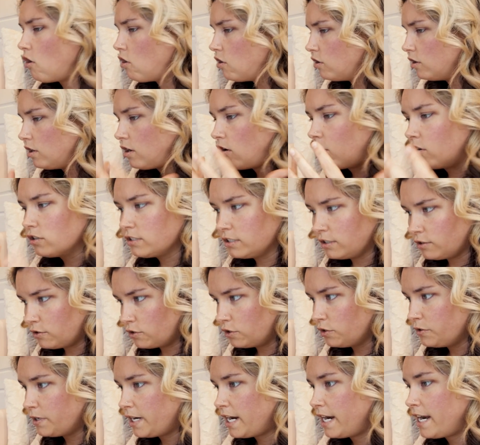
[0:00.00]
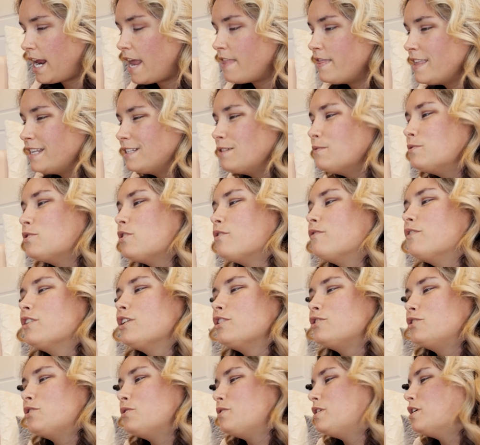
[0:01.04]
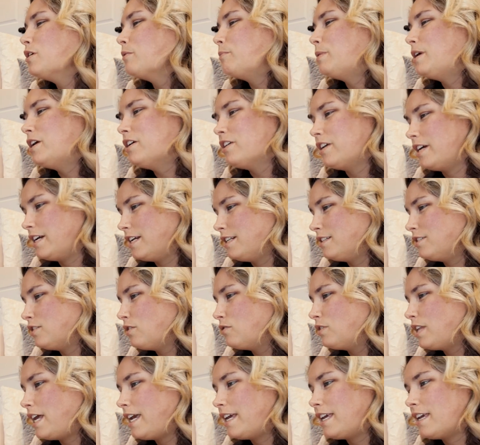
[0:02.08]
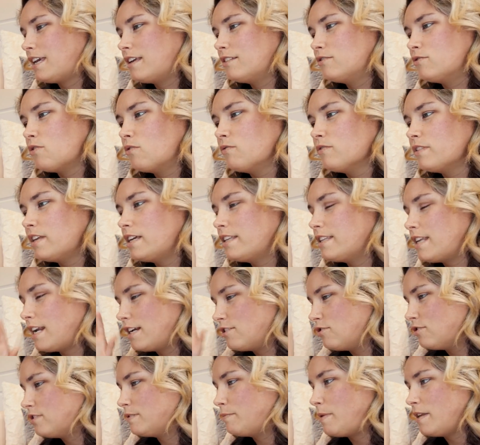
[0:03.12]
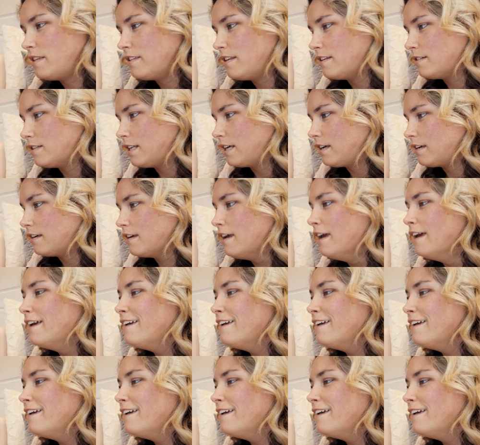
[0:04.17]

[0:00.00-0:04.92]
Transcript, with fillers: all all included. And this was over a 2-year period. So like don't think that I just spent this like